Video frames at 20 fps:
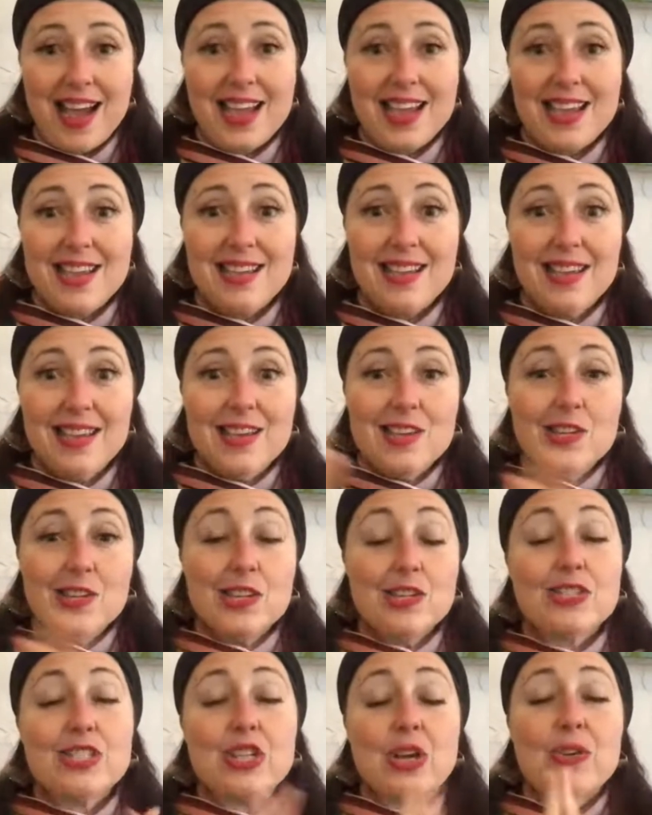I,
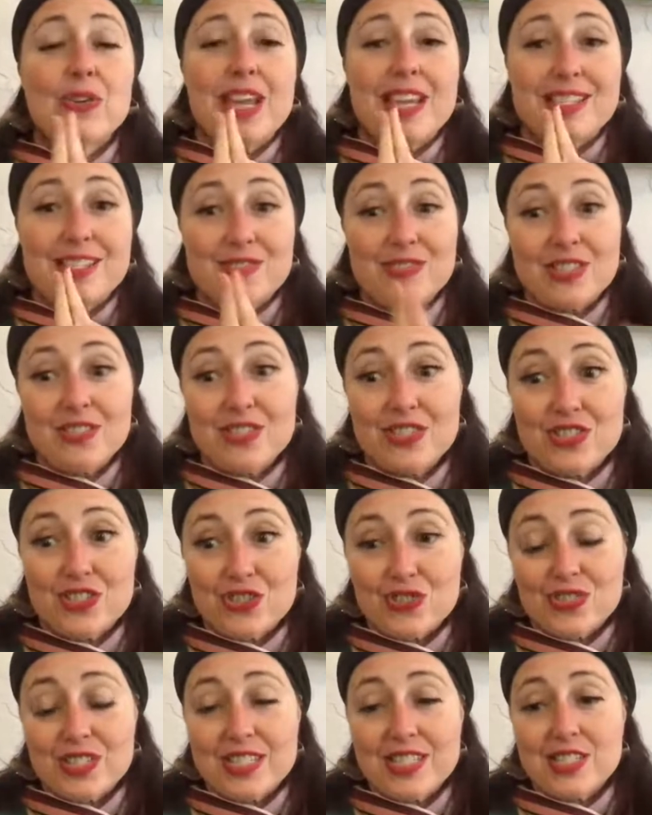you know, so okay, so here's a
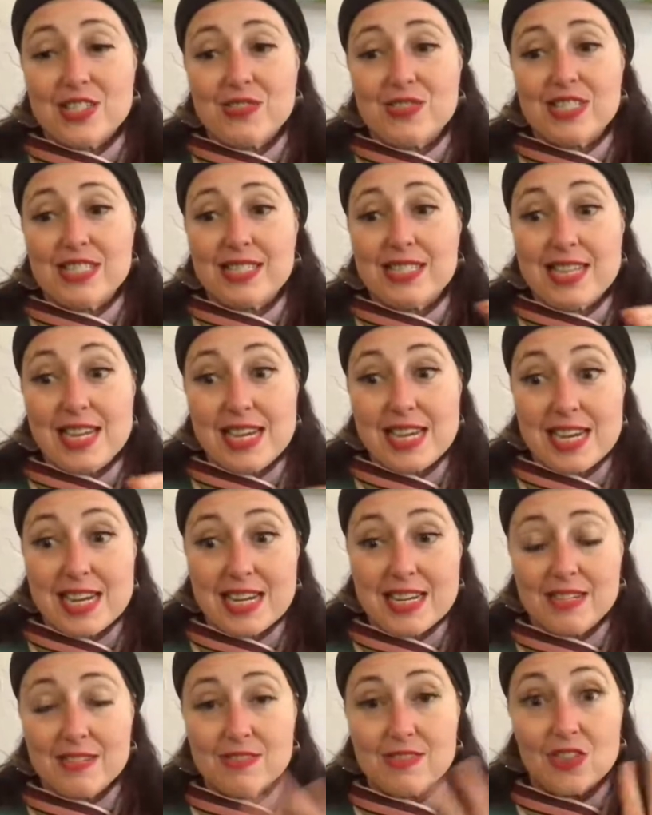story. So
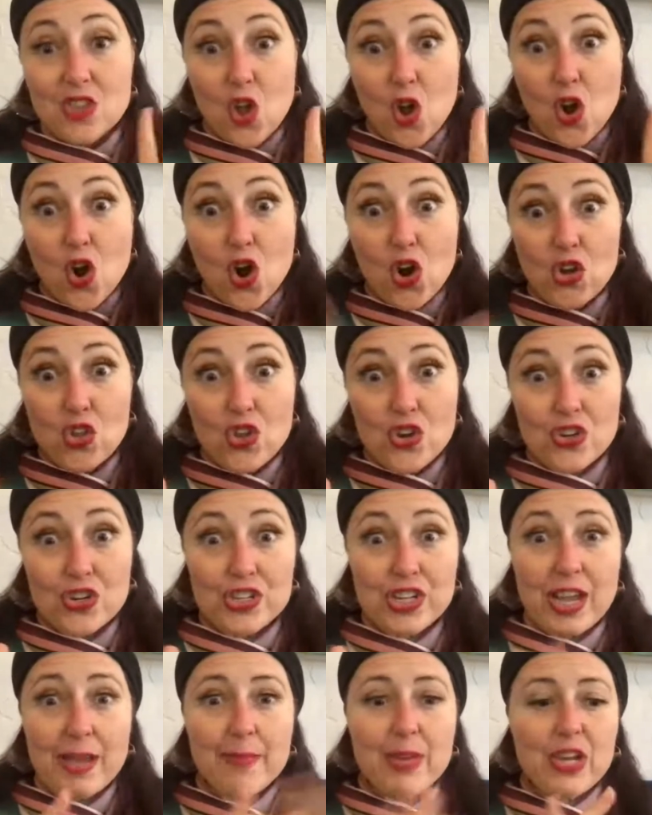Celine, long,
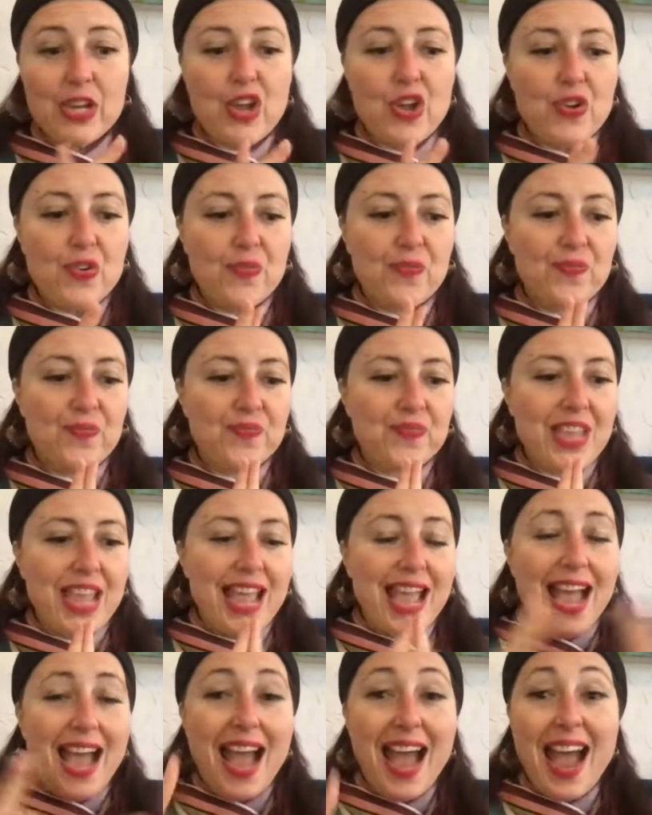long time ago,
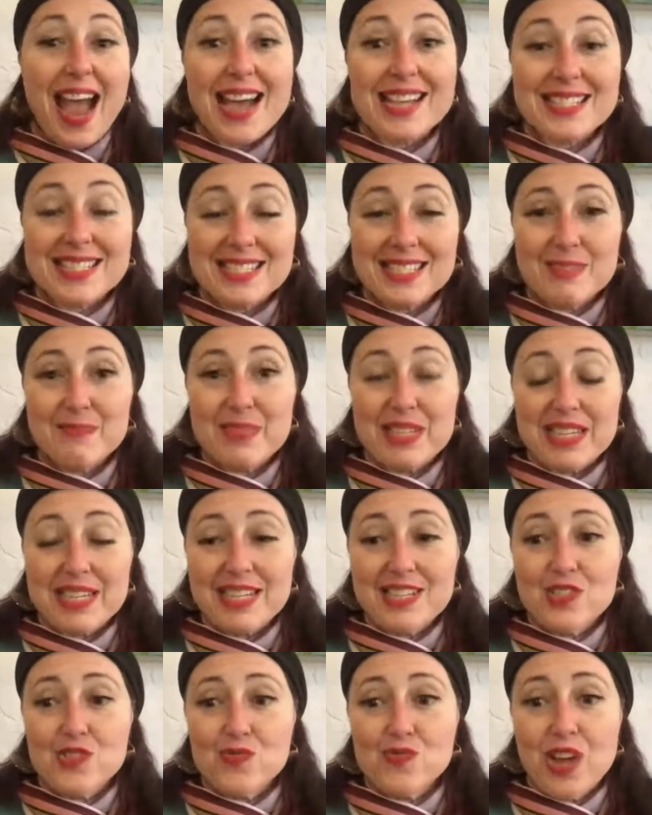asked
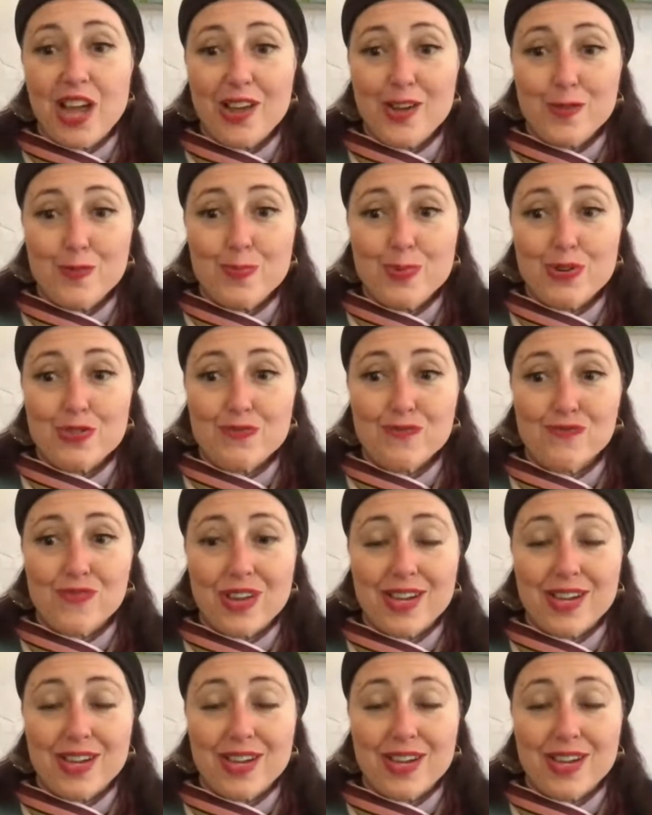me to help her